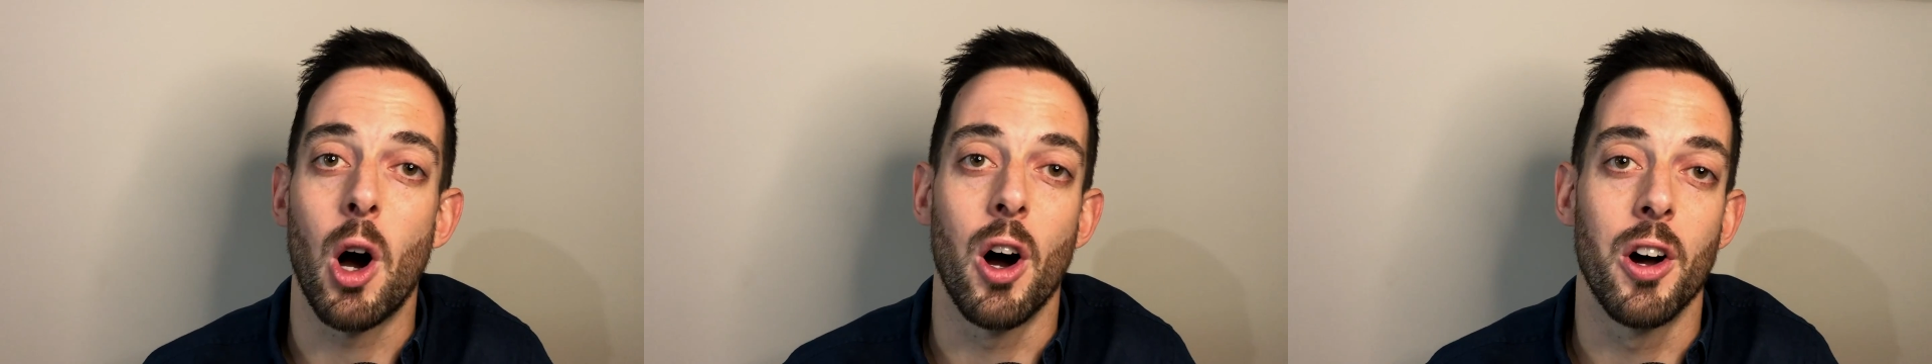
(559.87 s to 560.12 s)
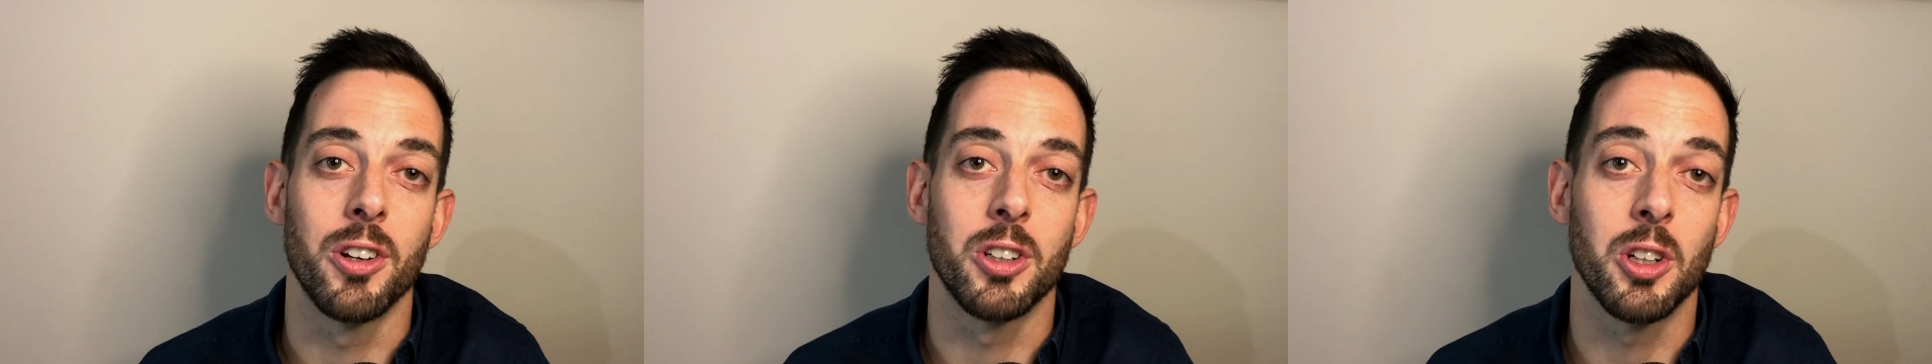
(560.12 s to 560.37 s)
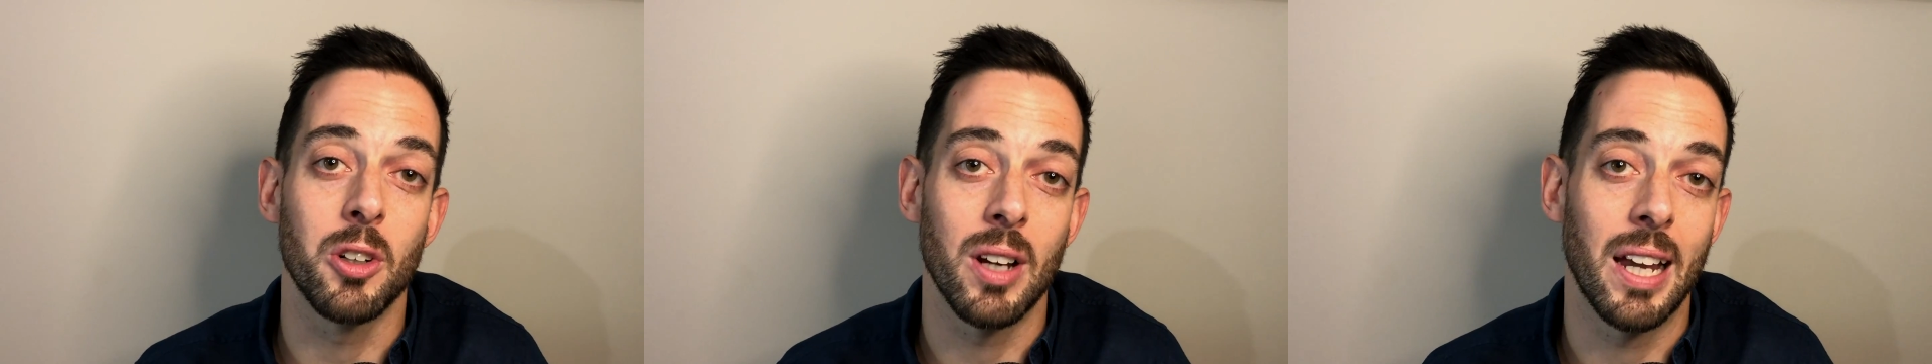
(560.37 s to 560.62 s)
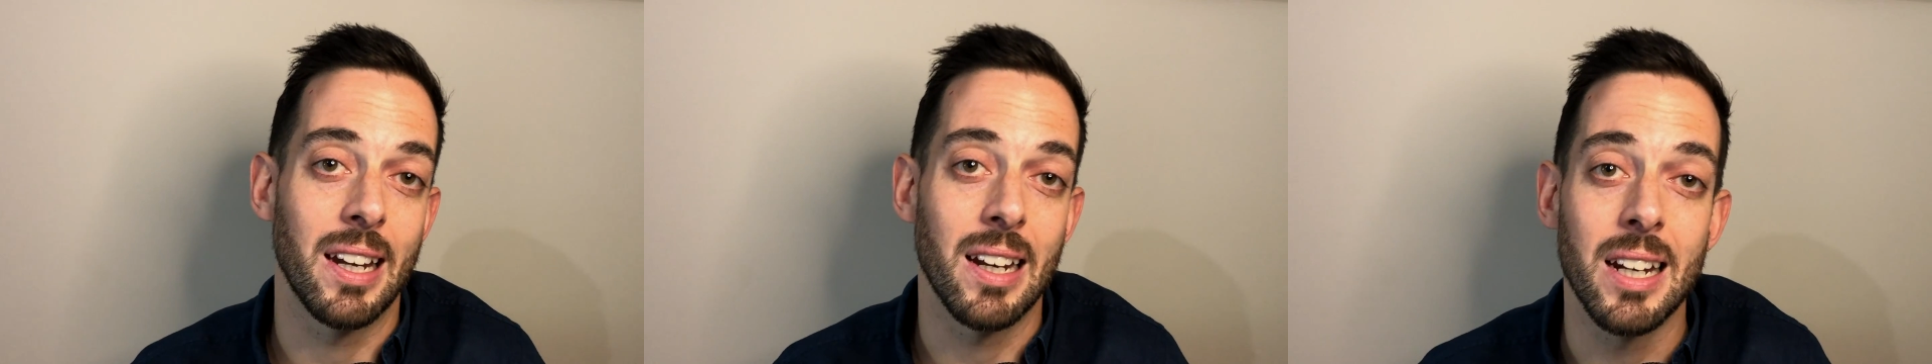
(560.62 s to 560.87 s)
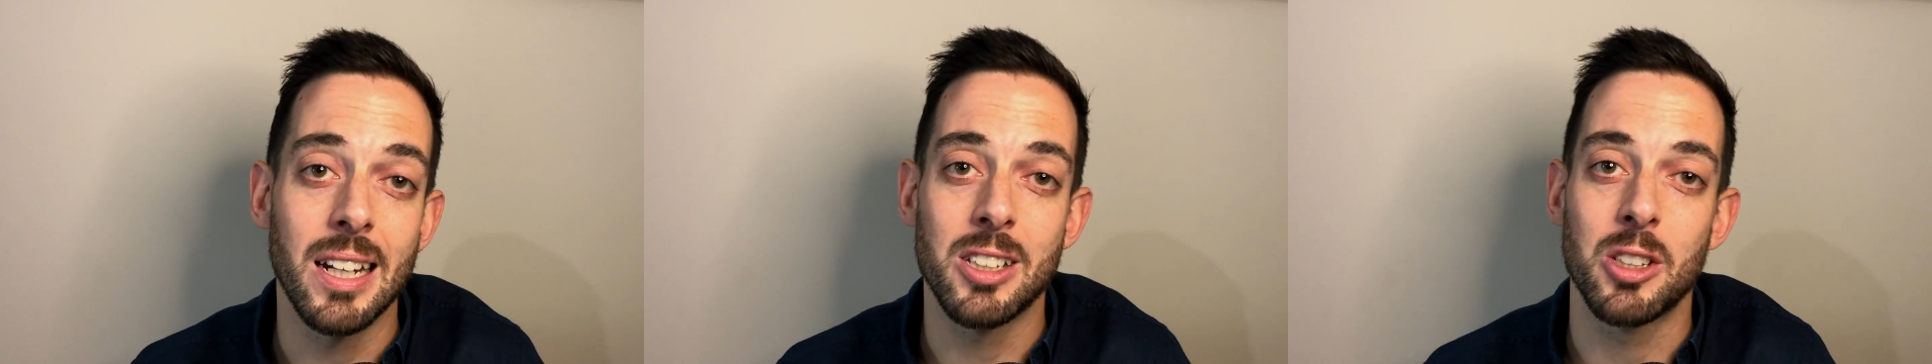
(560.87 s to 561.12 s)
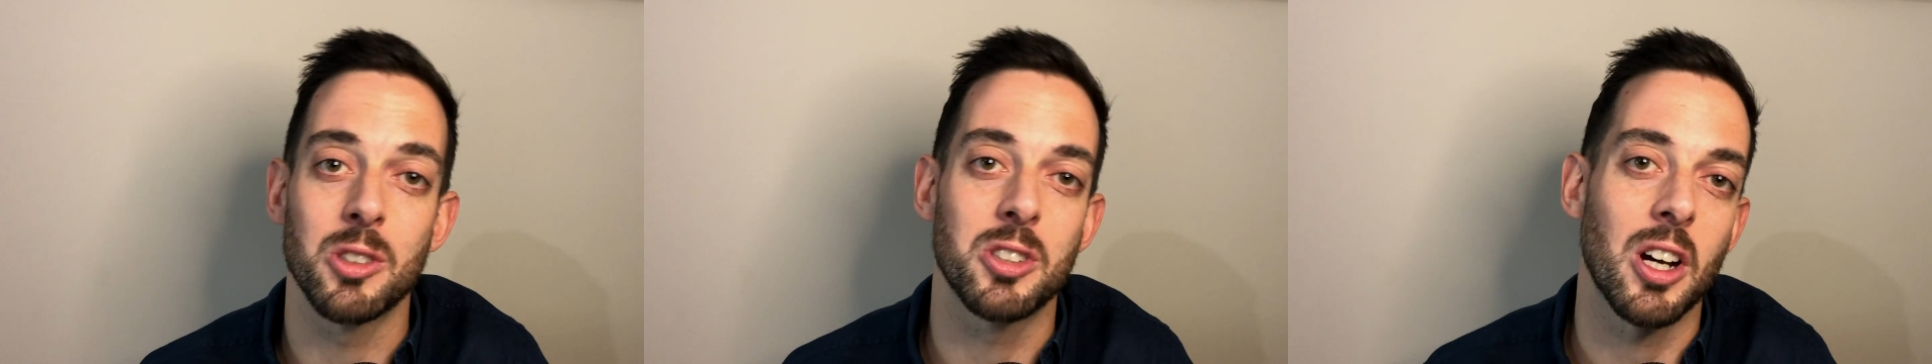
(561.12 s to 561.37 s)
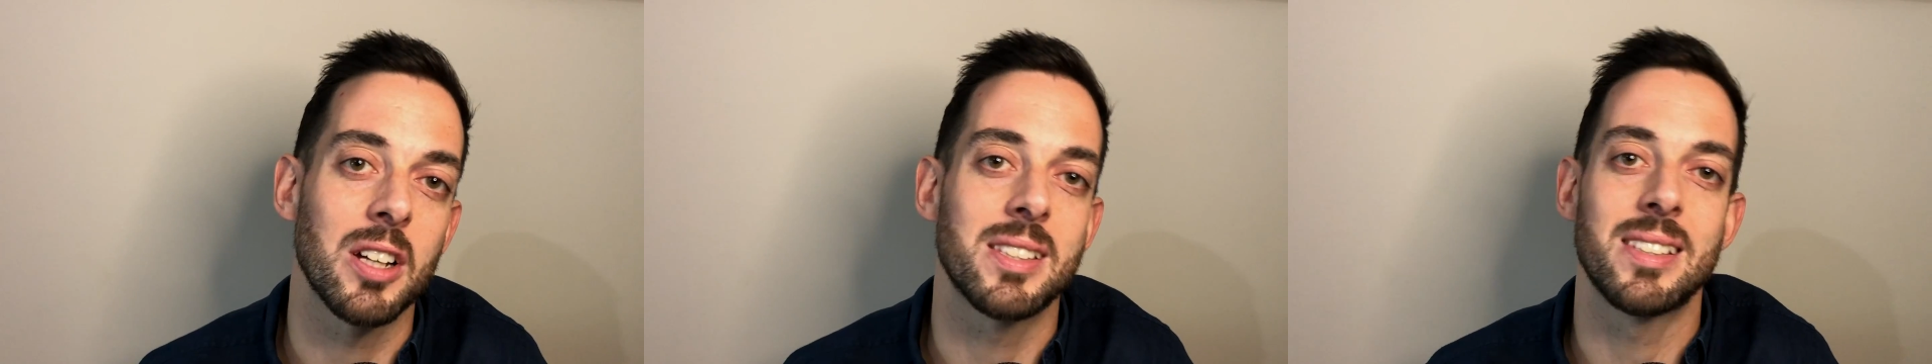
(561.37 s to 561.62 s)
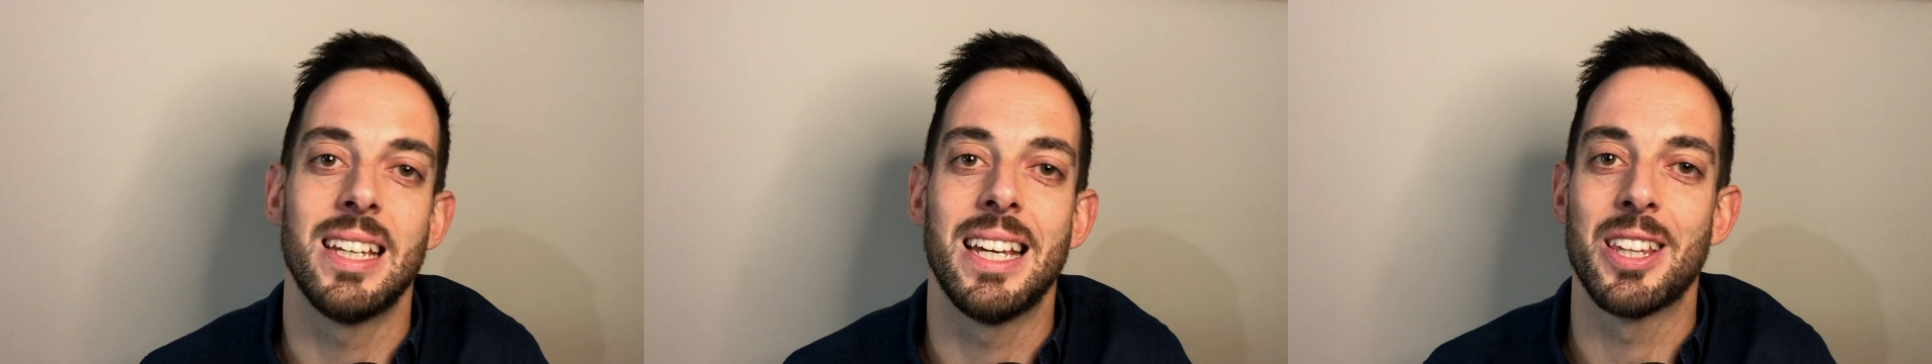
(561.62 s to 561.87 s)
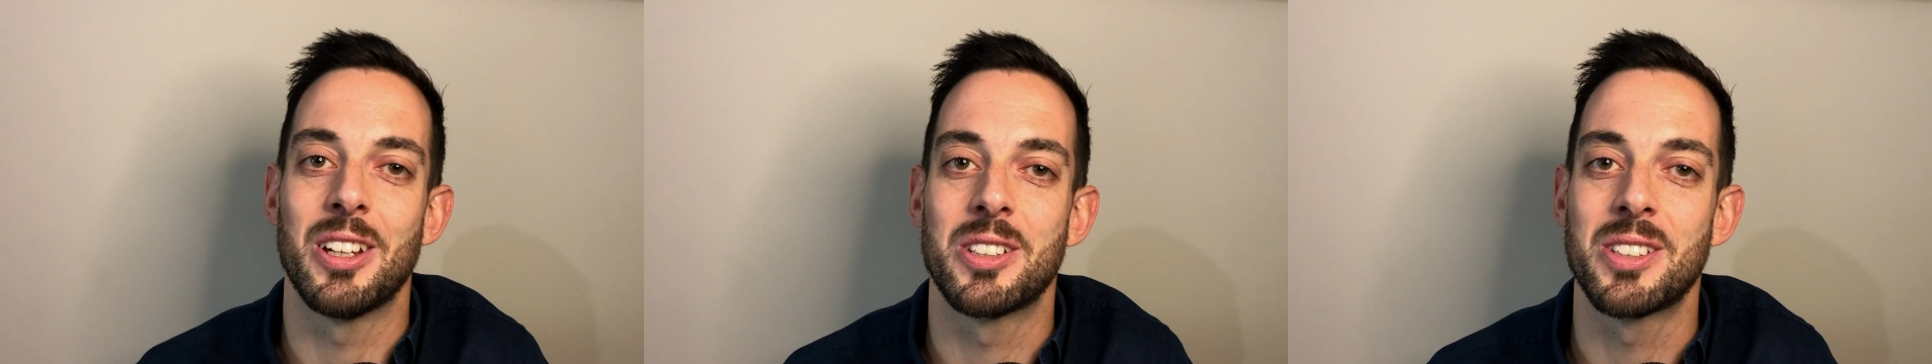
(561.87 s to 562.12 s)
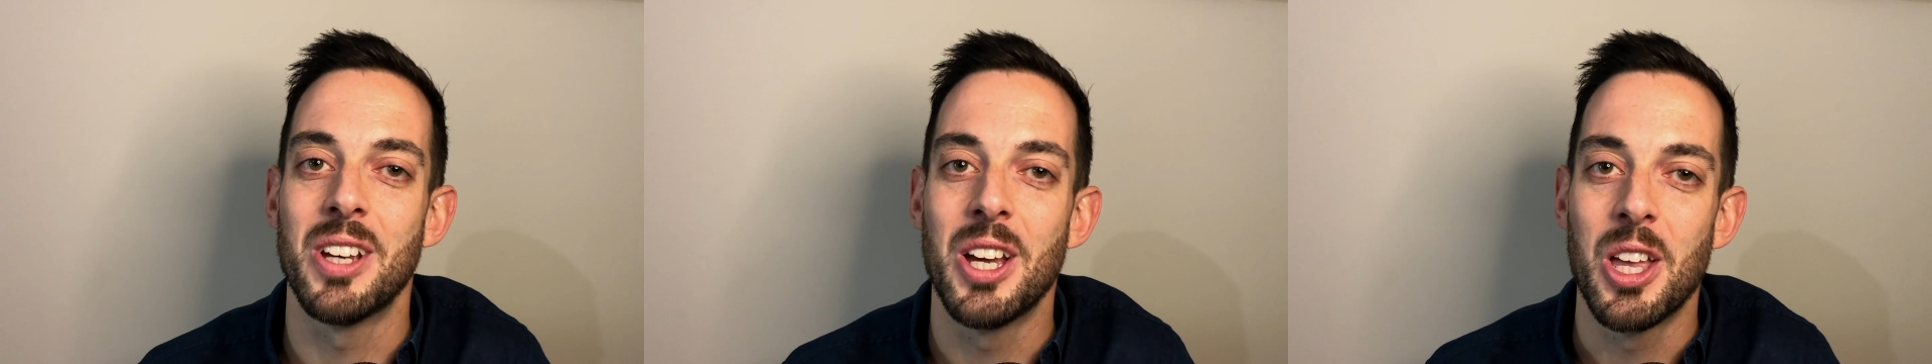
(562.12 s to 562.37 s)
on Google Analytics. You'll start seeing those